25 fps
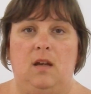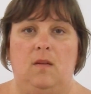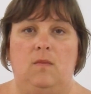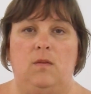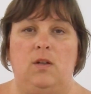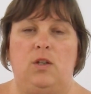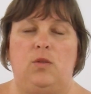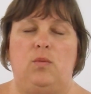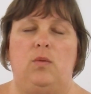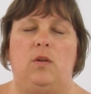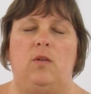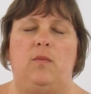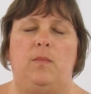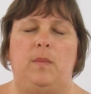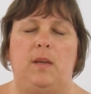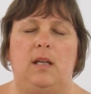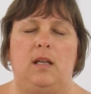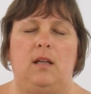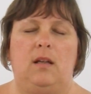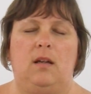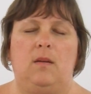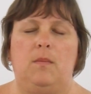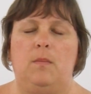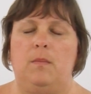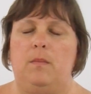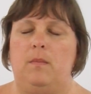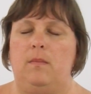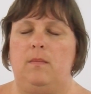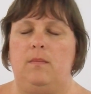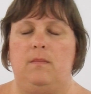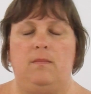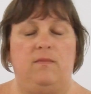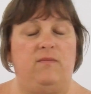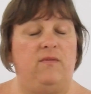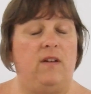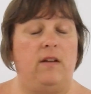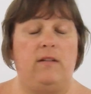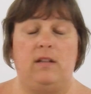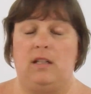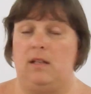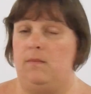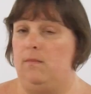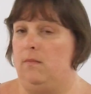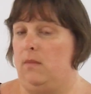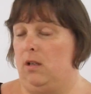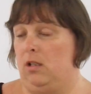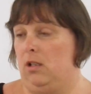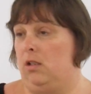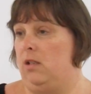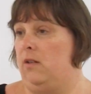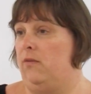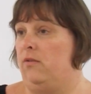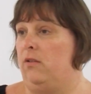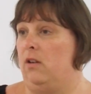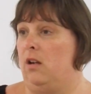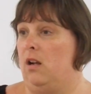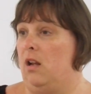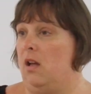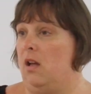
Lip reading: which would have been a very much different